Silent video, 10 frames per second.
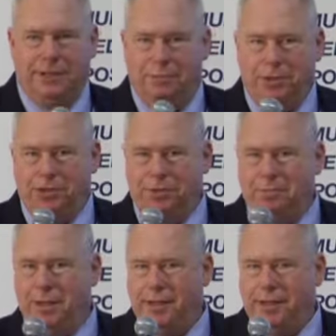commissioned
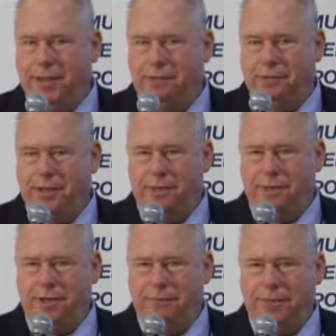by the California
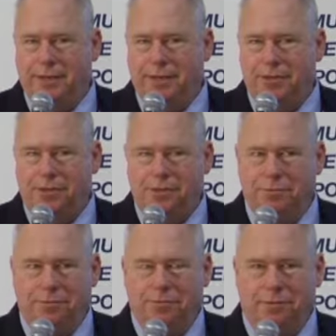Healthcare Foundation that
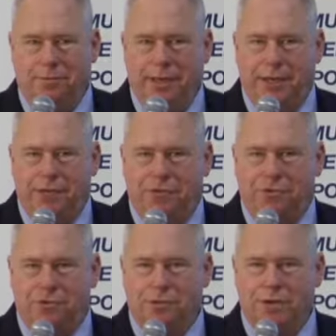was written by Karen
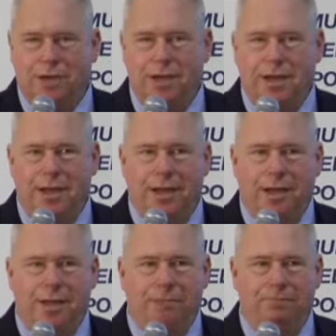Shore
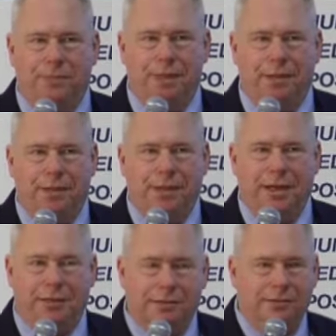that
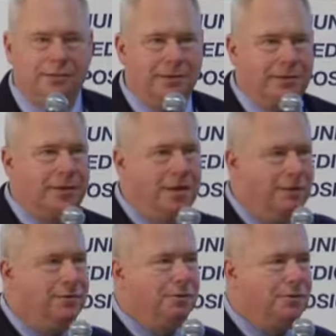
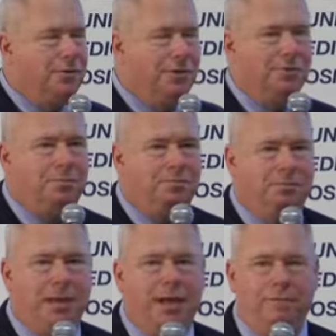covers this
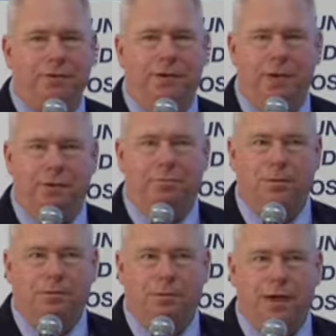behavioral health
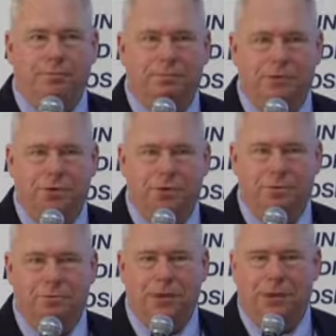program.
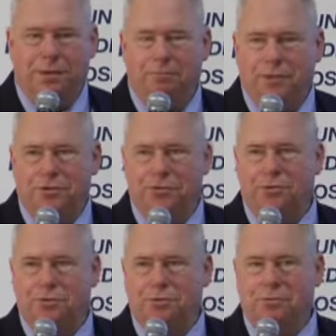So make sure
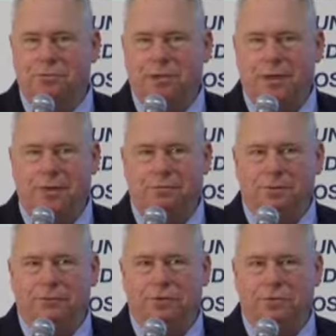that you
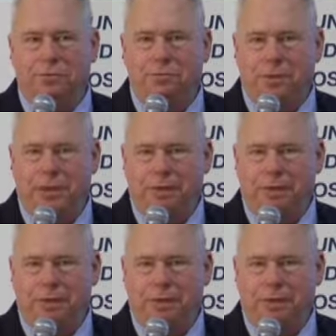review